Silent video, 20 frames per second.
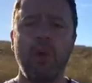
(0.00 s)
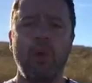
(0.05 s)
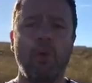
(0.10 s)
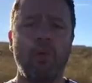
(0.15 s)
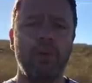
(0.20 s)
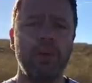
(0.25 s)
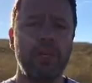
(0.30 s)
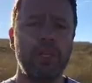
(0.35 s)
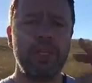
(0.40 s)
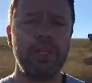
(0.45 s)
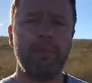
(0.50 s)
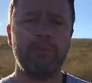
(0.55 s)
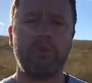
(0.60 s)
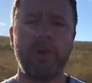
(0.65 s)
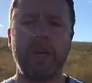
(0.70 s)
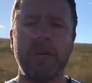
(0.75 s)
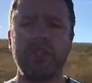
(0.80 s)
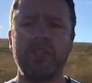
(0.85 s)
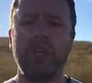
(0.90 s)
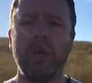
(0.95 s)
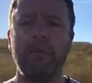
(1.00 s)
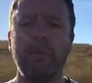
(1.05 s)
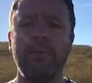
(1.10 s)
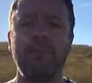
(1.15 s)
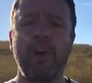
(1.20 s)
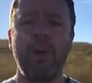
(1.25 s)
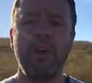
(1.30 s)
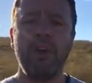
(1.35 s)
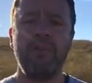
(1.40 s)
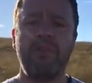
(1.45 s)
or under the umbrella term
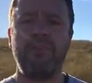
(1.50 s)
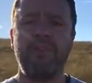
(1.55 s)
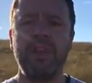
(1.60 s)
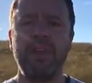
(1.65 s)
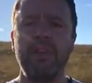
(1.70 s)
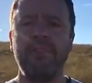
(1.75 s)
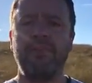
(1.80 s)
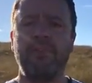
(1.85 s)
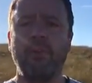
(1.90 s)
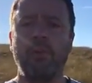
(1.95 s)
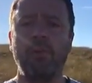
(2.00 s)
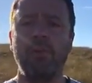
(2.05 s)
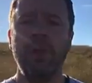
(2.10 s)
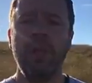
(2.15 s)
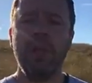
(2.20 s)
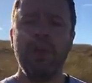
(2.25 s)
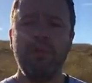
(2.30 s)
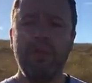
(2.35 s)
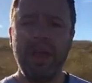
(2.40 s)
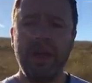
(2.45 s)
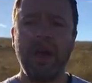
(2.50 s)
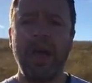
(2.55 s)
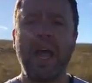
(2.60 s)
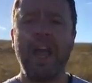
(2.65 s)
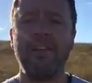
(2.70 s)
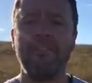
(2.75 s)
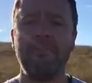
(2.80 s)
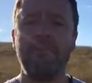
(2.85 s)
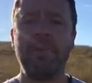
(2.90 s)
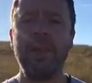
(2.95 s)
of fearful, then I
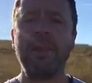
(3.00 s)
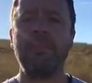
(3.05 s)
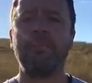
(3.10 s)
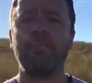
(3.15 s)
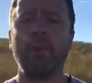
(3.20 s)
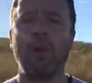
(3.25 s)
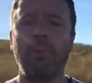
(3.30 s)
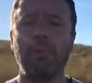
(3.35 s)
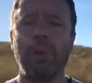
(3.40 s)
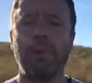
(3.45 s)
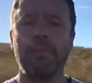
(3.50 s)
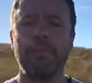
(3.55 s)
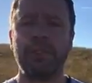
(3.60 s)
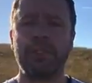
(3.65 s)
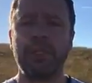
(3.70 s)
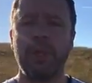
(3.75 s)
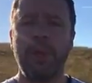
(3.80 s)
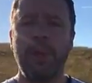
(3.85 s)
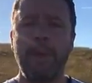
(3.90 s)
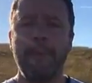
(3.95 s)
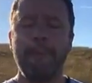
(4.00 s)
have big problems